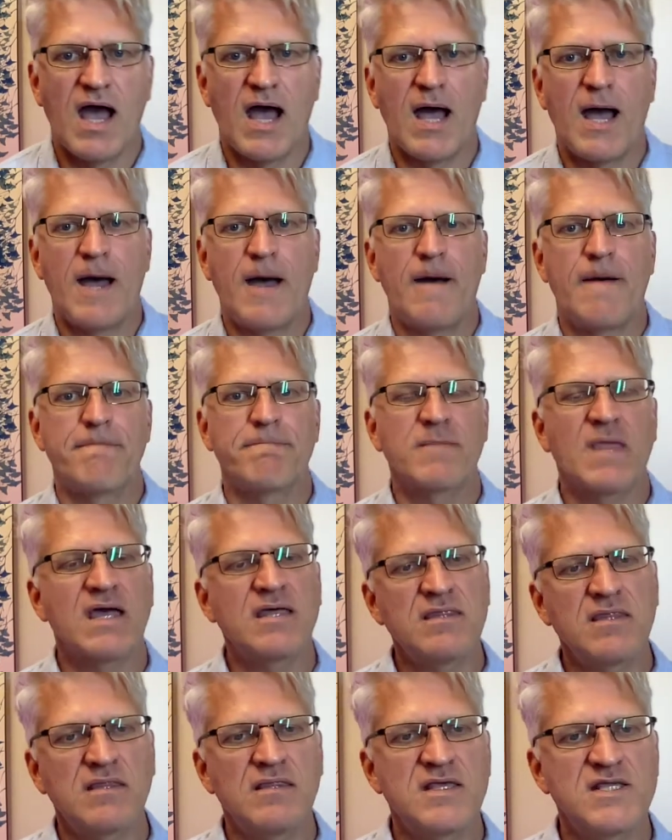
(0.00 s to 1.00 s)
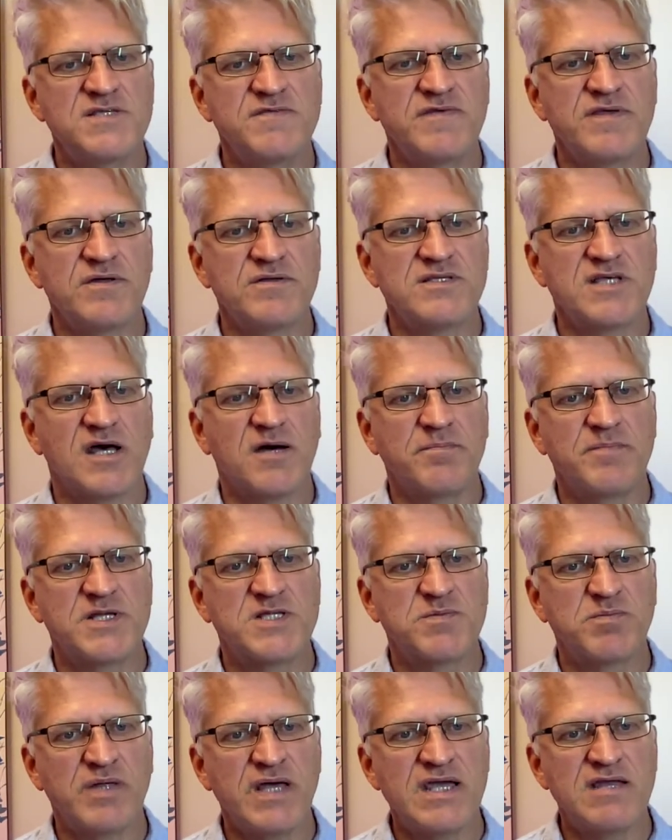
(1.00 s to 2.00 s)
And these fields help
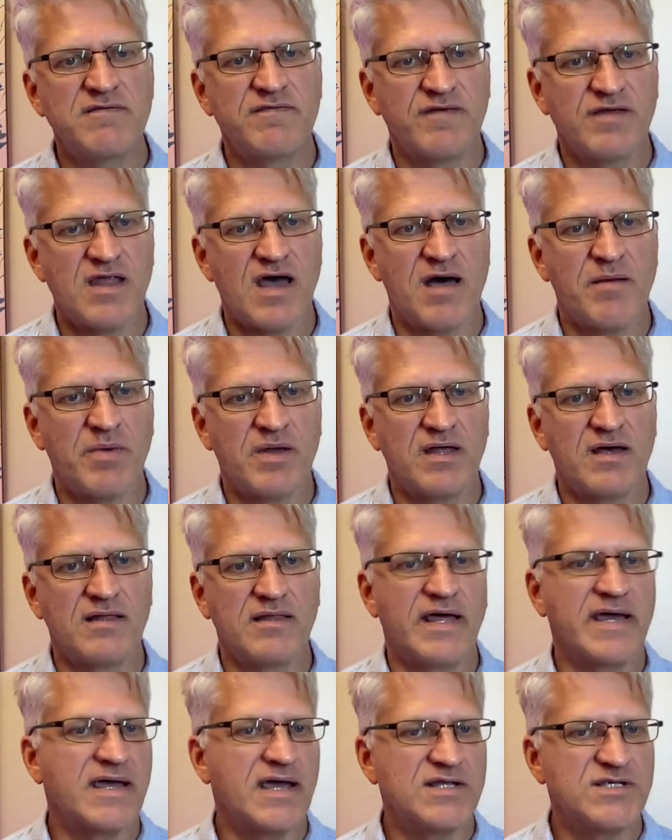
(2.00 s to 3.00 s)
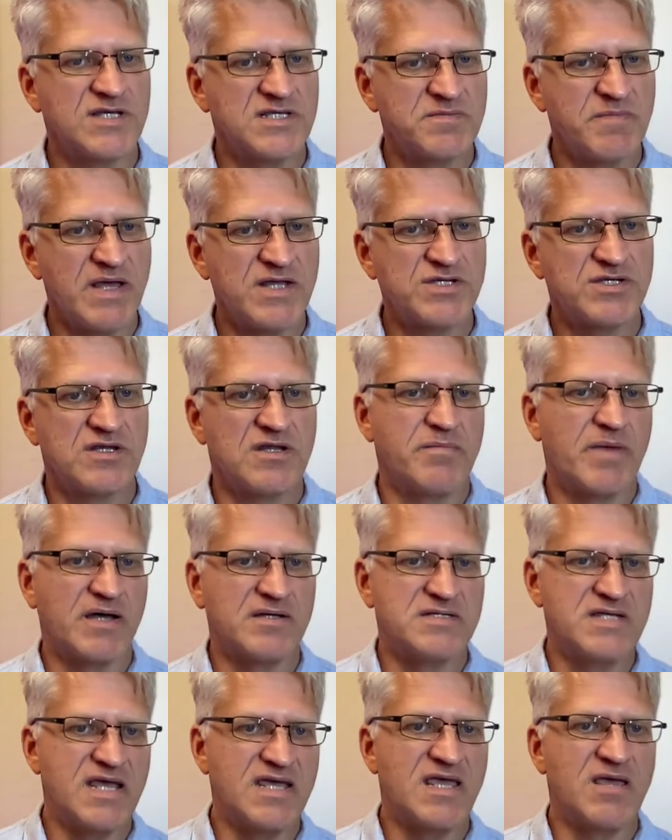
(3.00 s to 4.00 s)
explain phenomena like I just mentioned
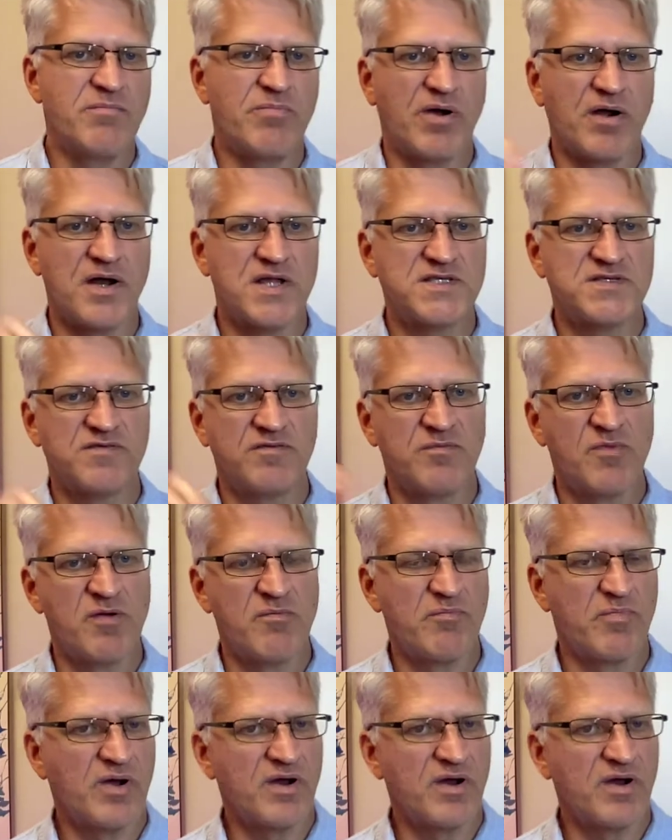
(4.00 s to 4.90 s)
about taking parts from one